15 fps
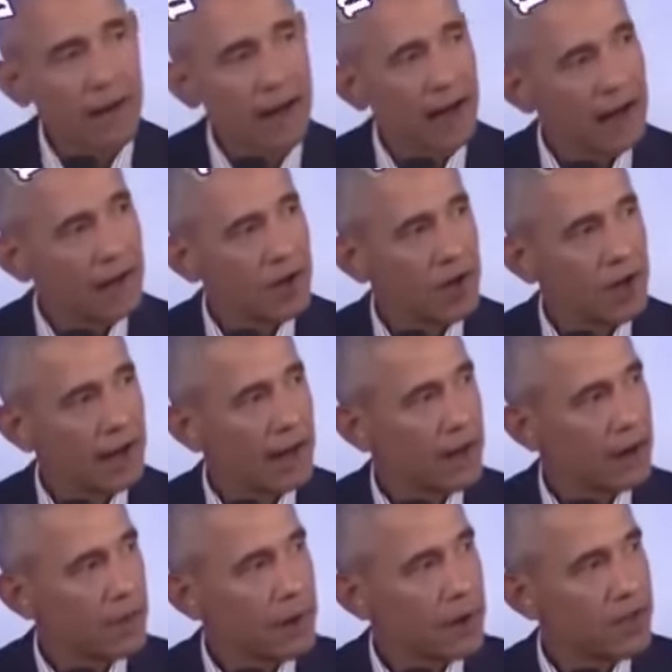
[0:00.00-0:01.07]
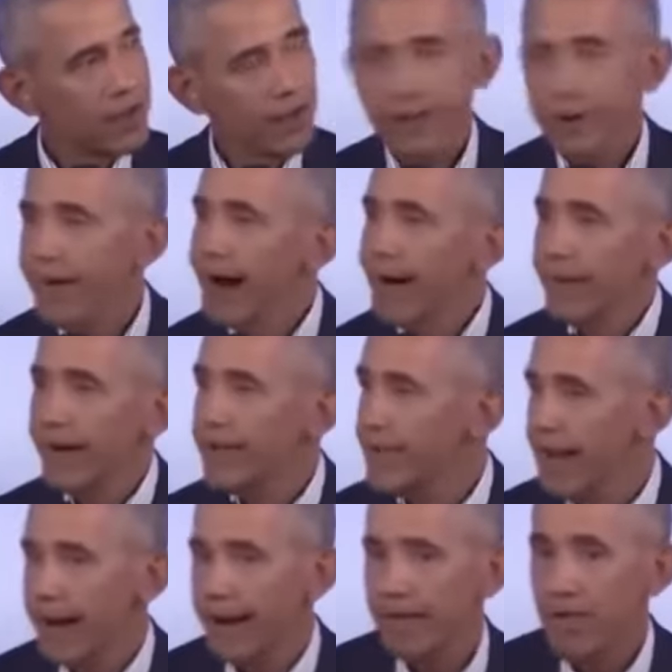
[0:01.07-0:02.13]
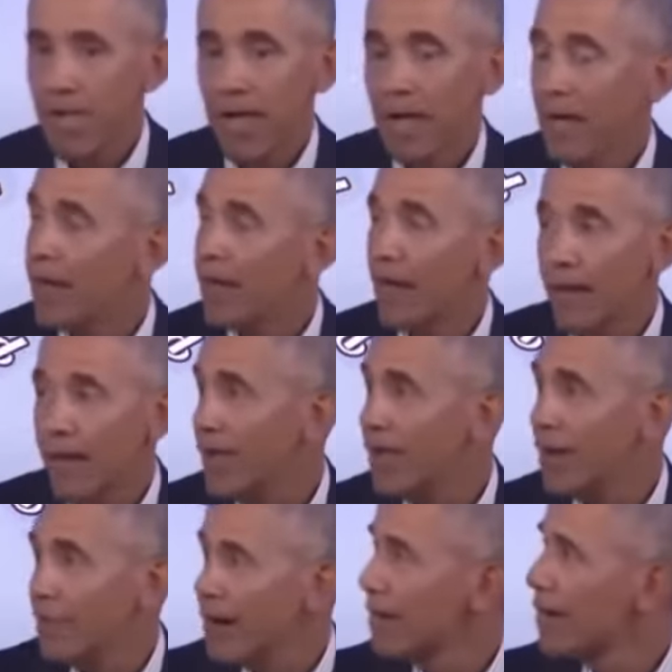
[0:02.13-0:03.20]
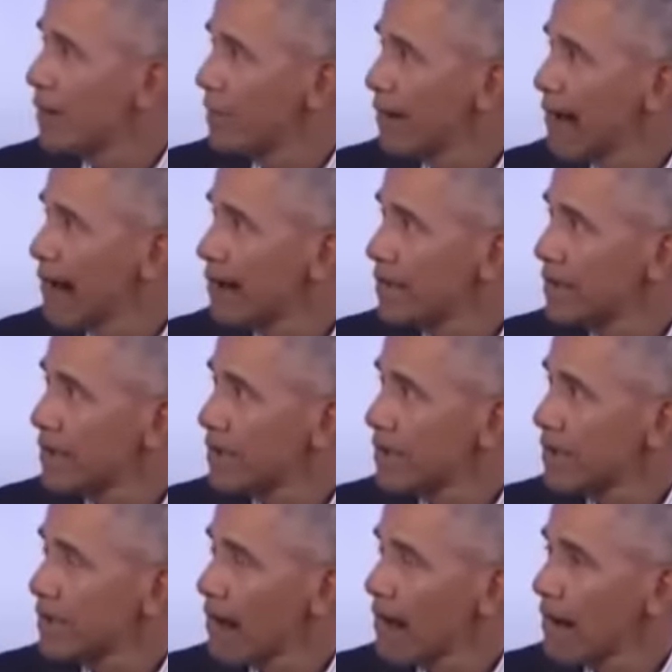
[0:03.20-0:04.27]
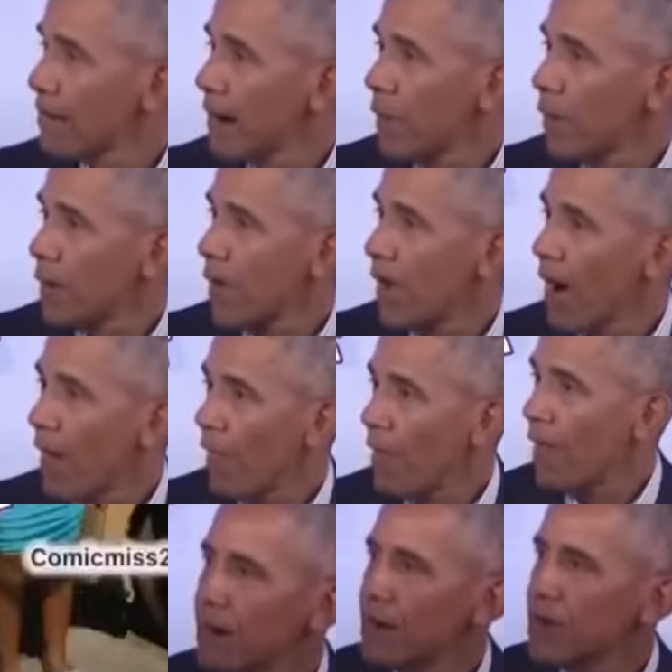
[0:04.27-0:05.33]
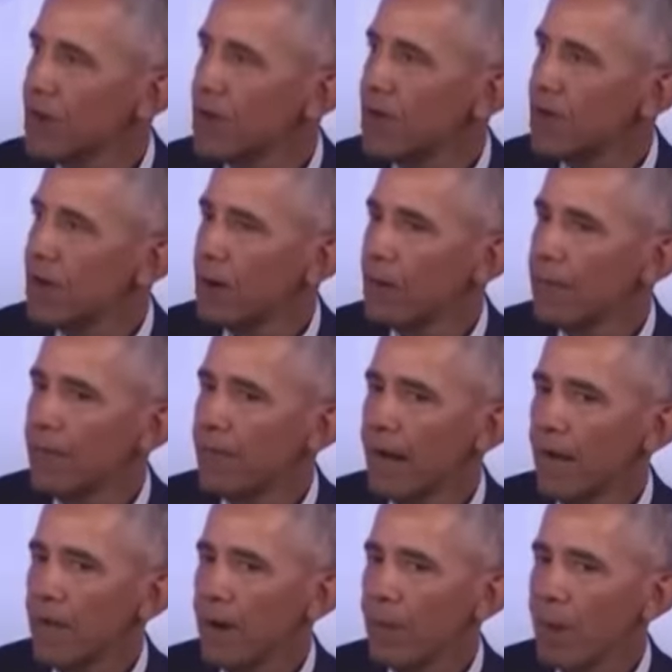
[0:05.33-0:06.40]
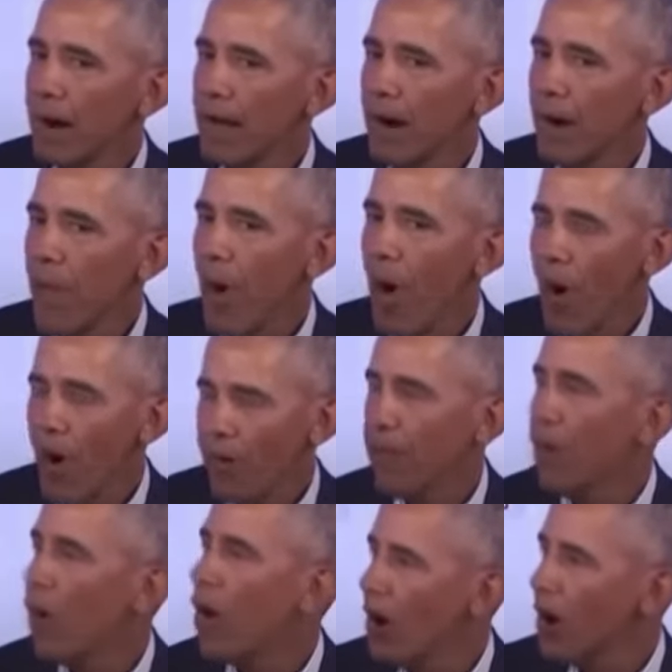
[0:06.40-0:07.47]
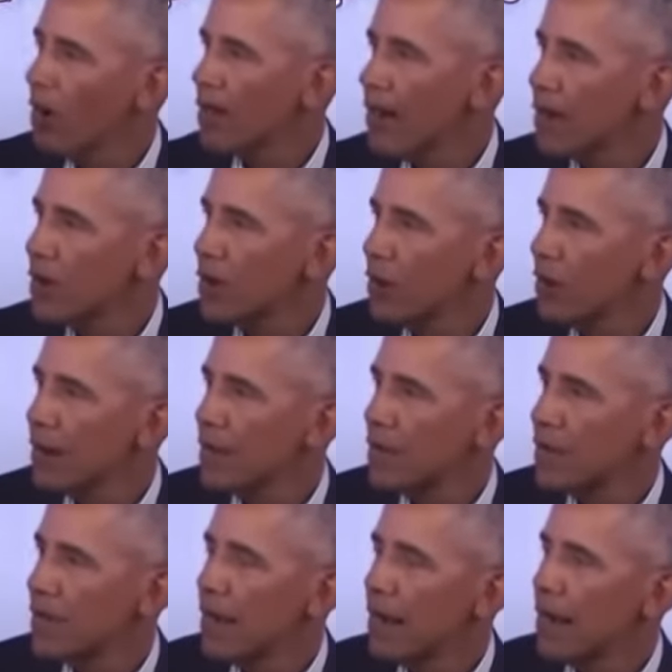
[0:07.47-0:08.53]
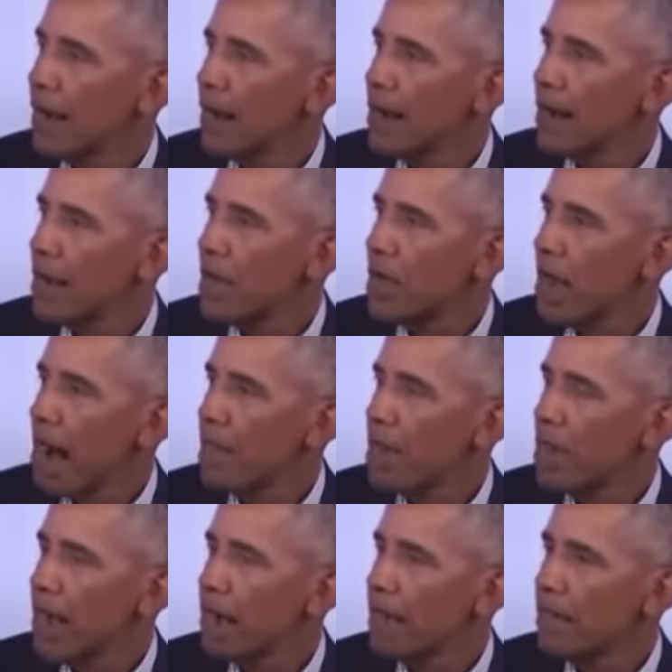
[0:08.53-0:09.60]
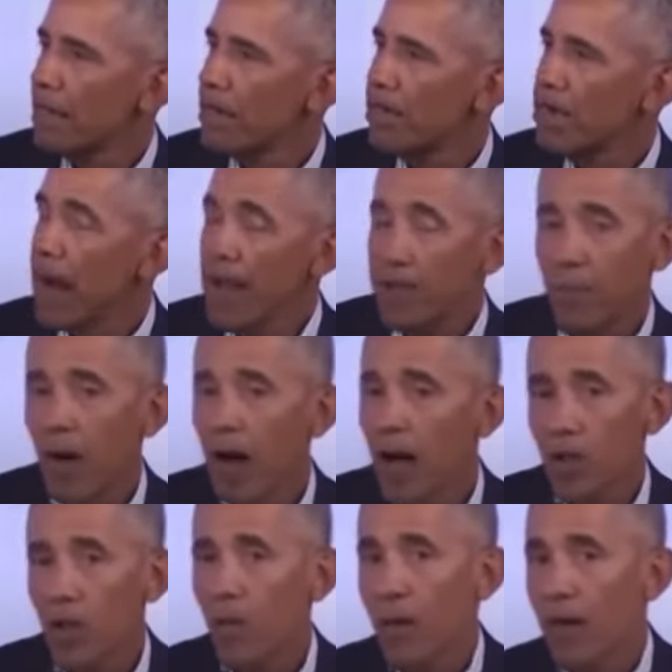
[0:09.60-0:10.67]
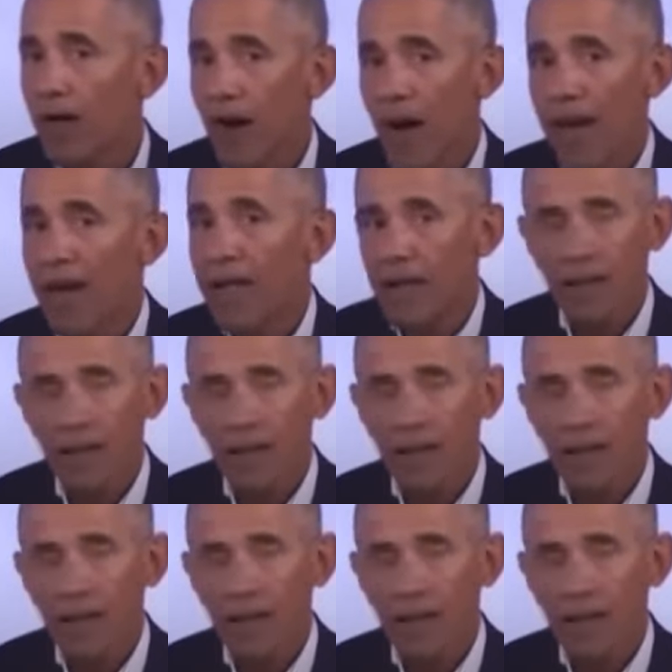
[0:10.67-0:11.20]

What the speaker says: even a handshake and could be seen clapping his hands, seemingly reacting to this high-level snub. He should serve as a wake-up call for all Nigerians. It's time to take decisive action, elect